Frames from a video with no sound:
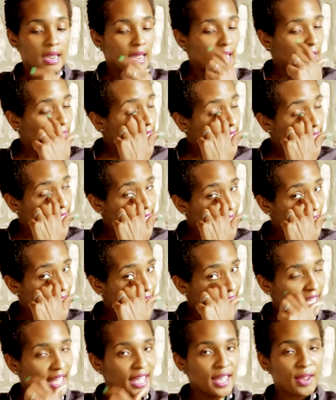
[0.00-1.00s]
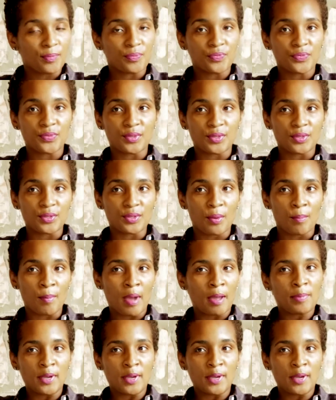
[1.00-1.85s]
I can say that my